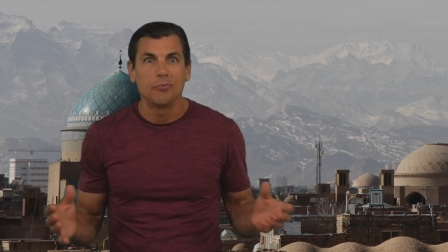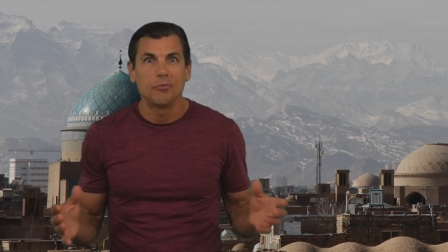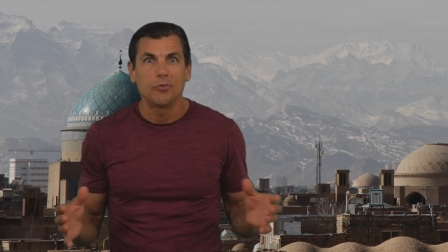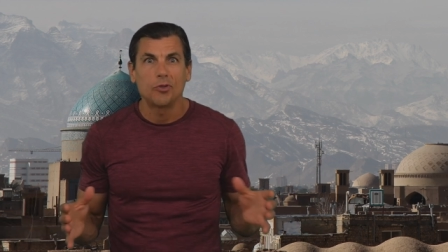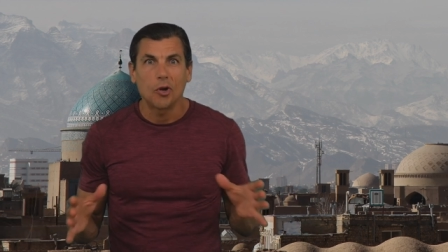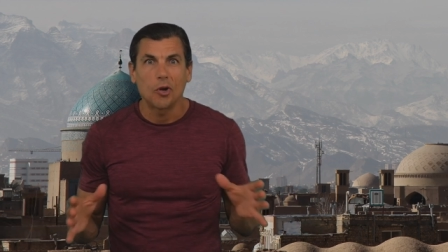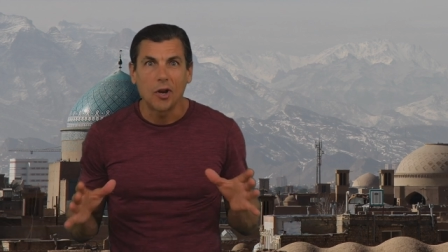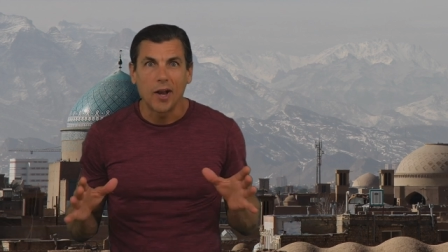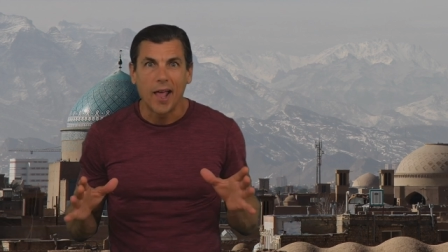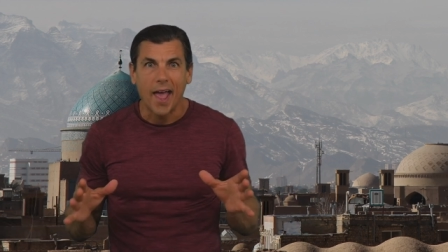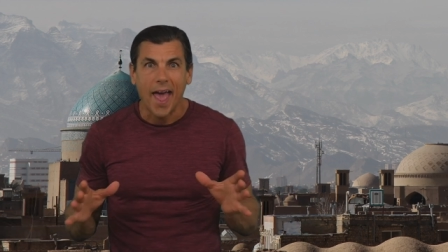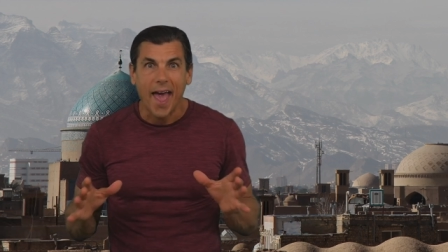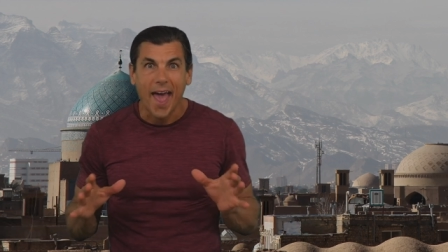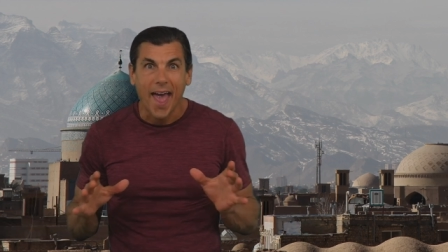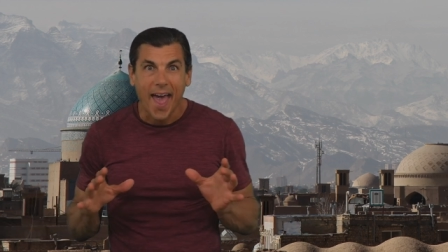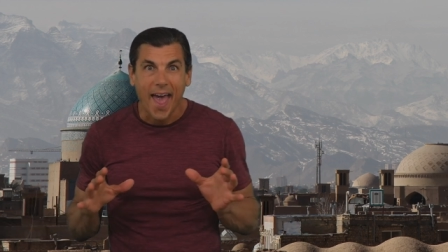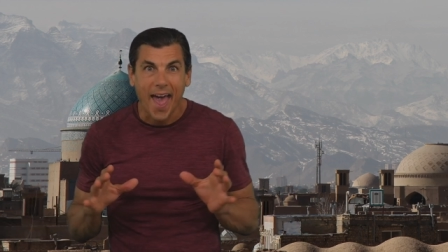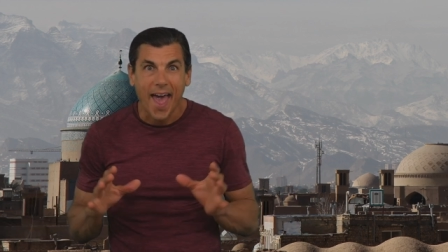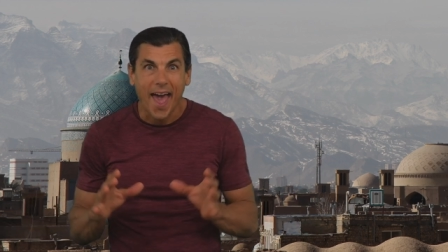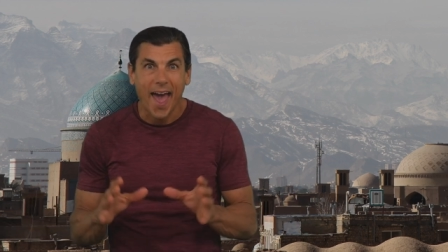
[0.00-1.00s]
they're going to
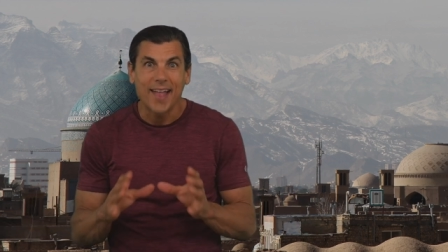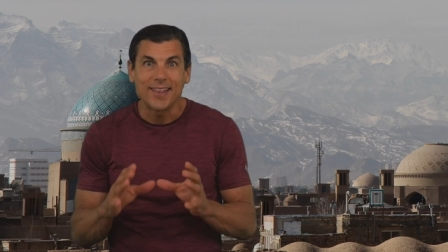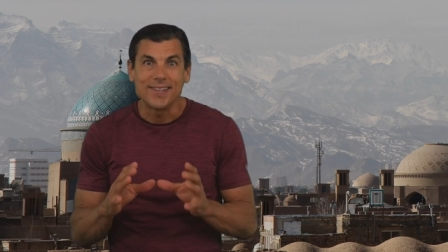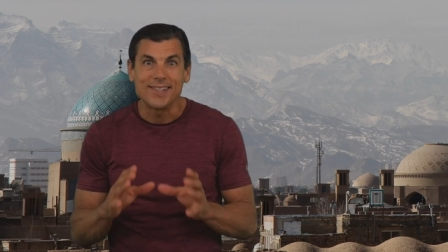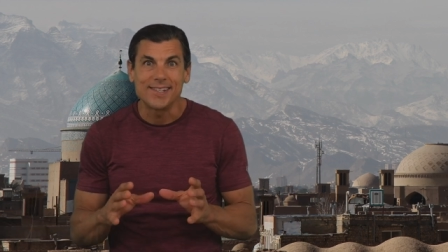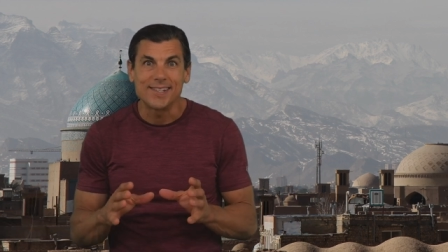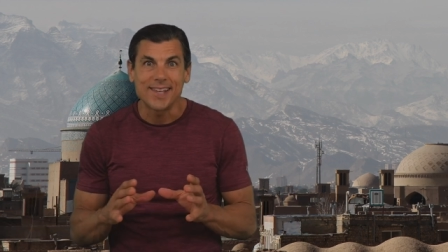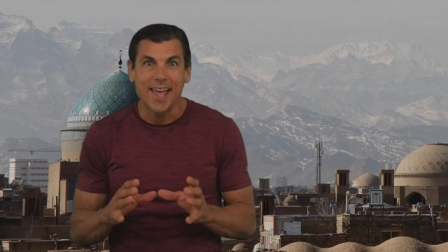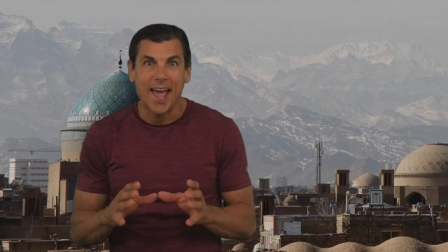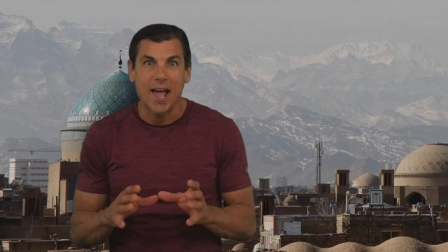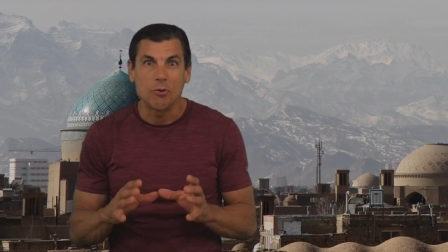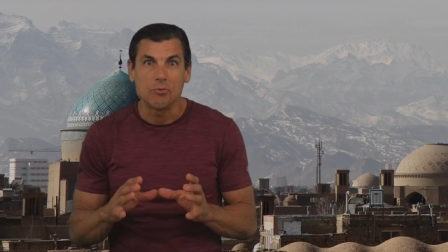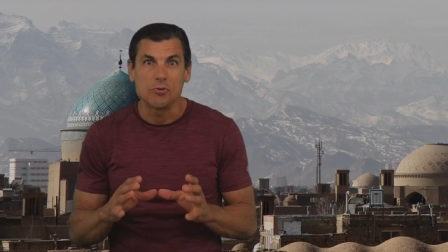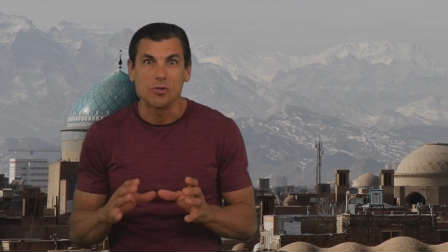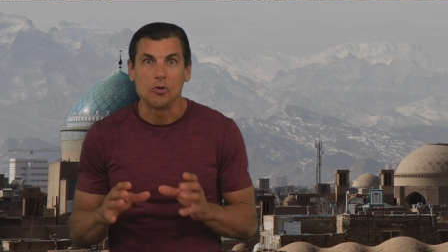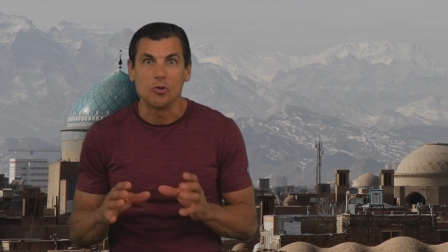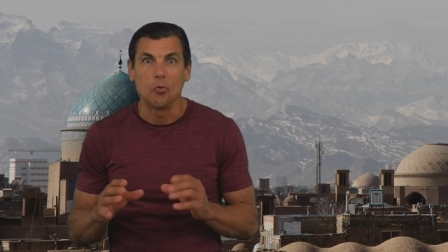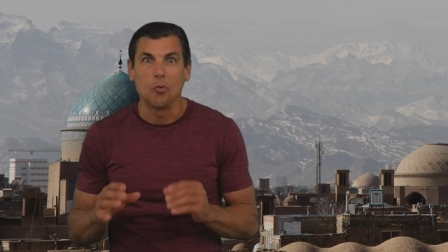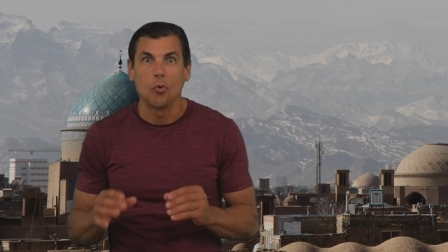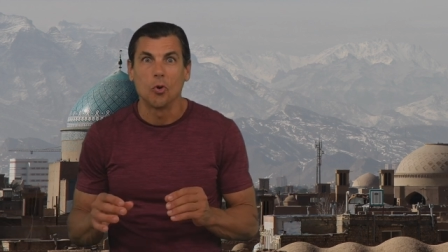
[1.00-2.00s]
add sounds
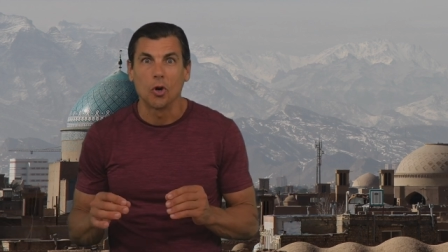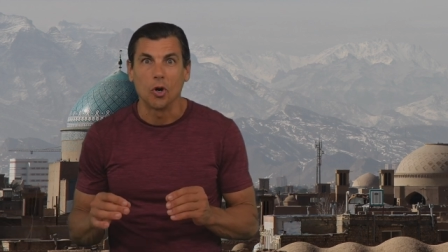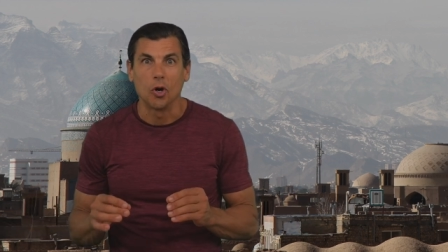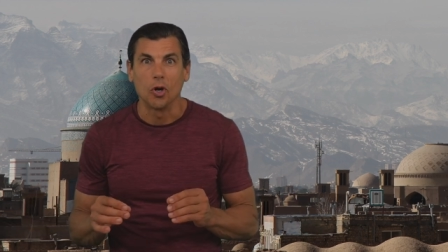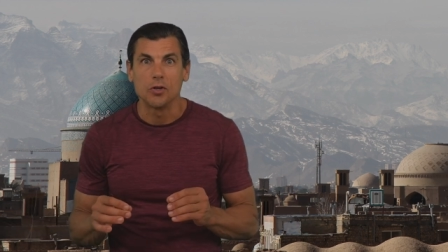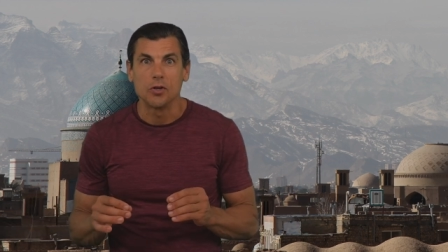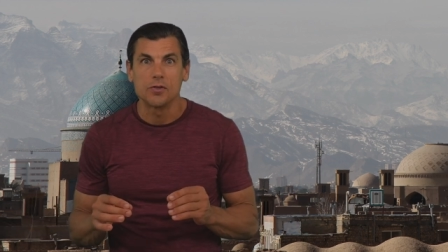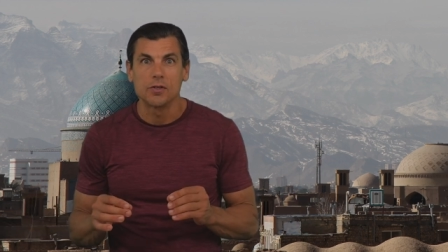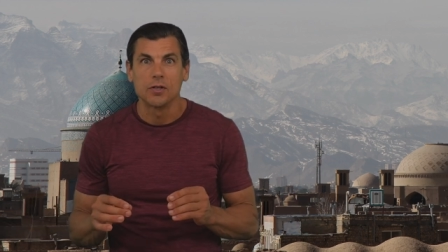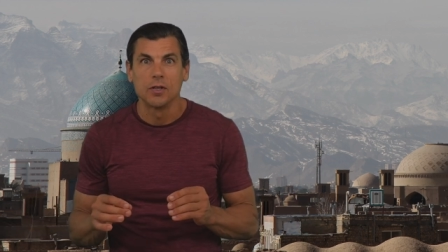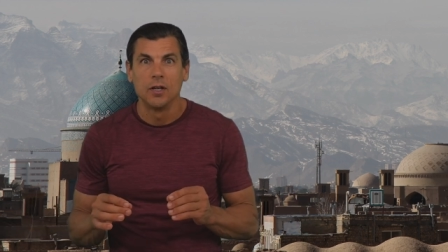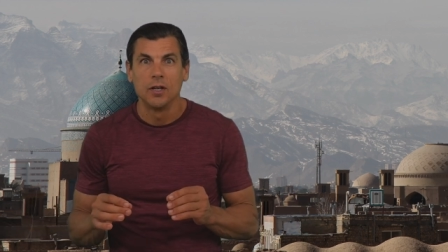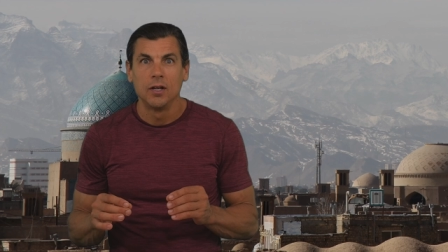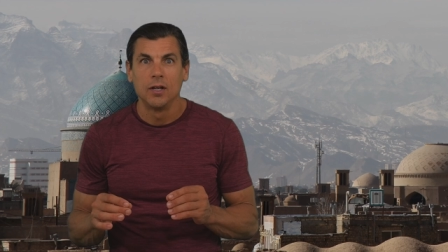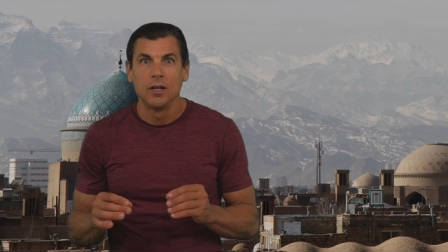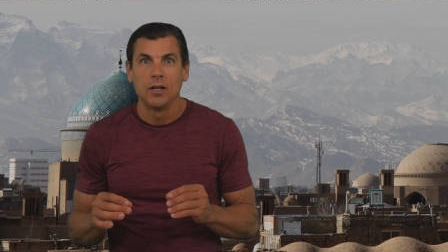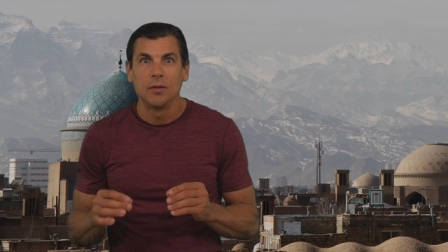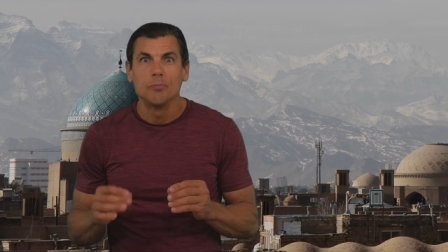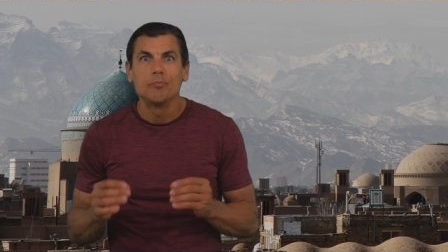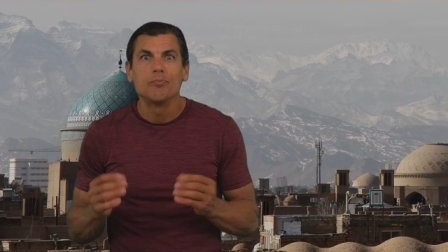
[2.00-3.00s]
and words.
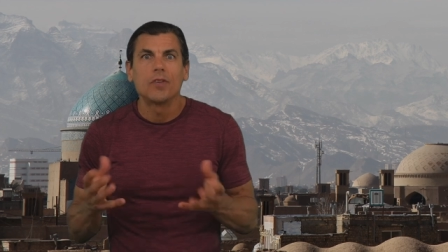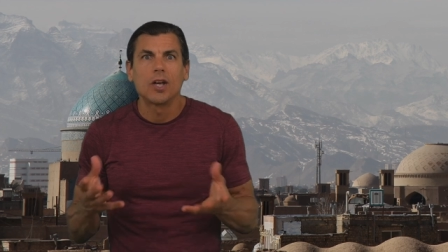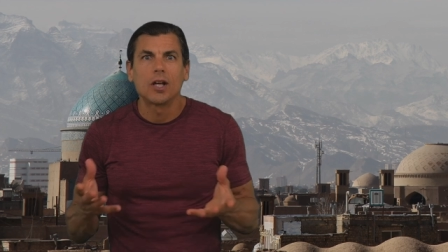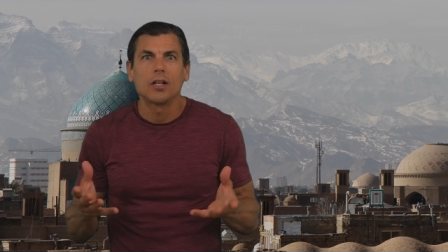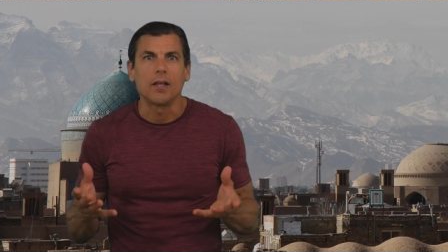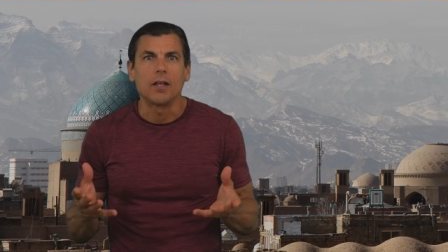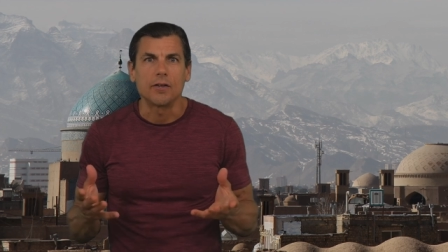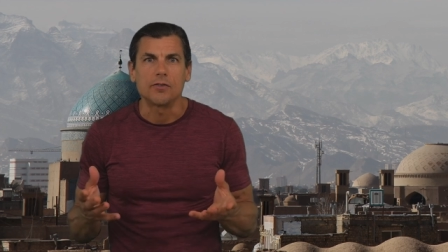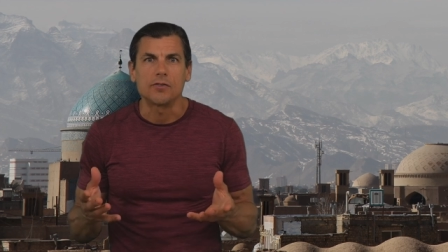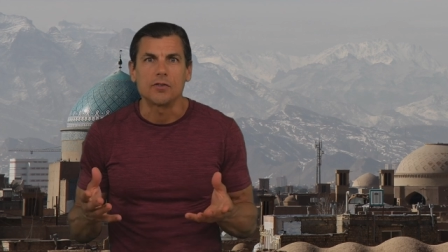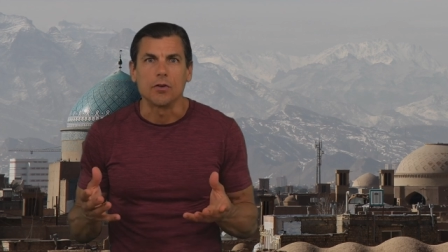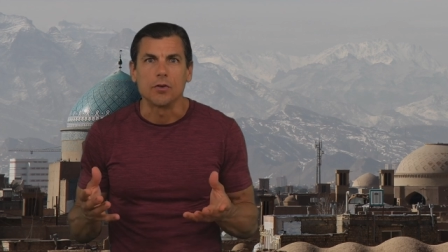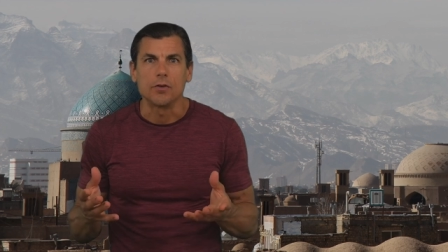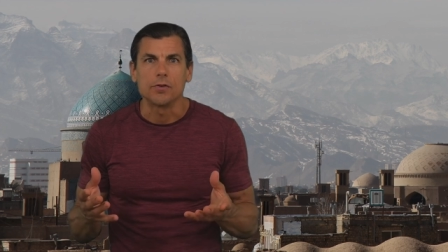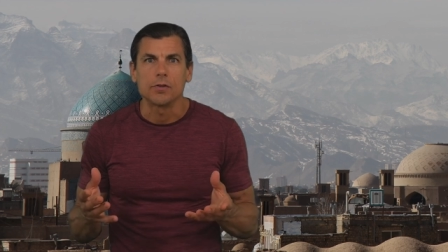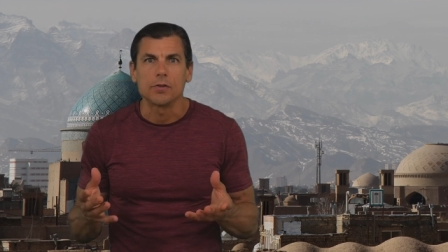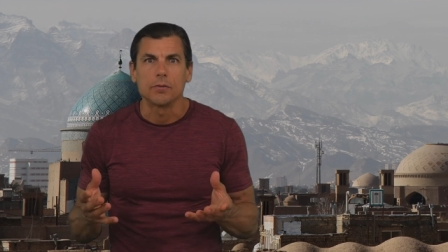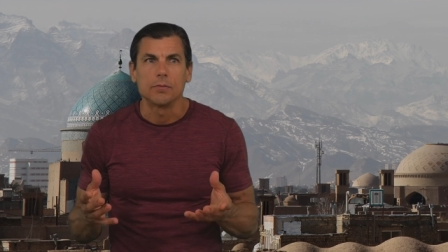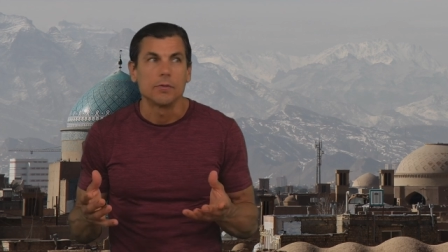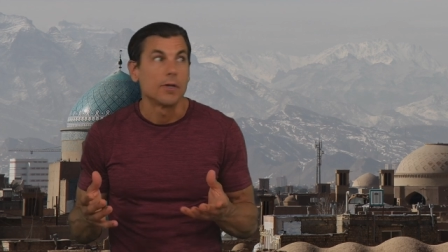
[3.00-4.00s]

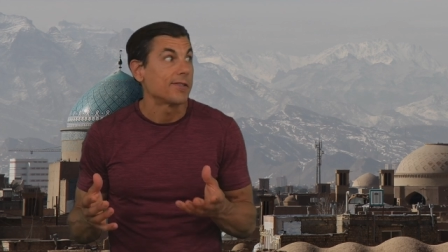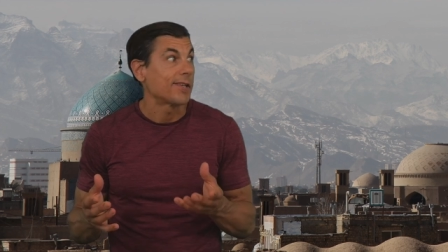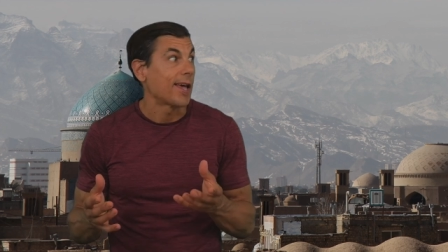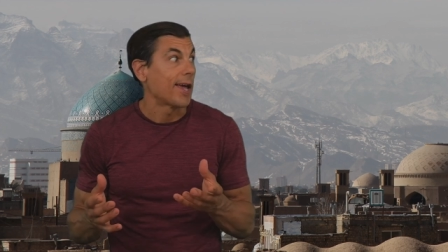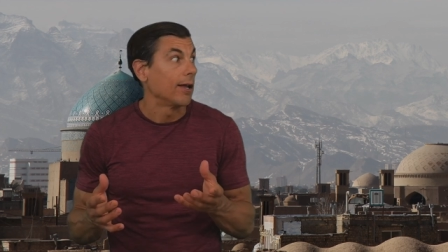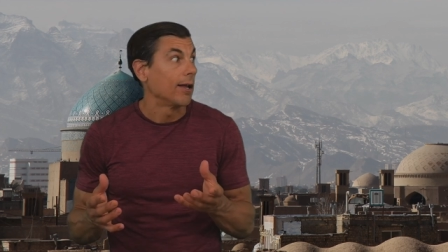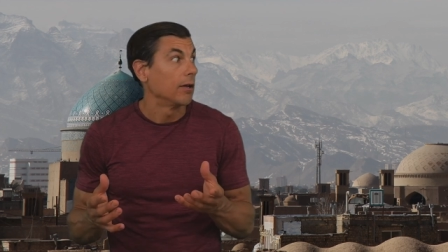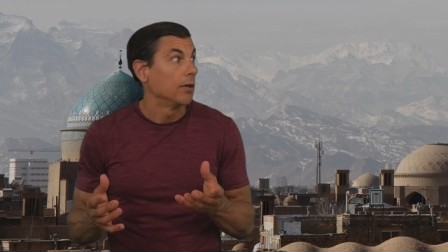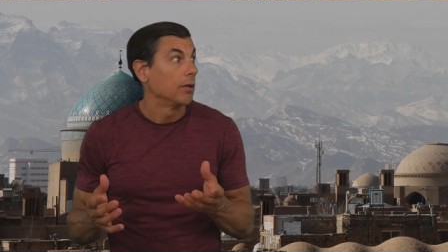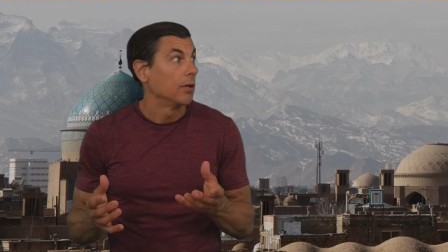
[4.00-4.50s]
Clusters. Say,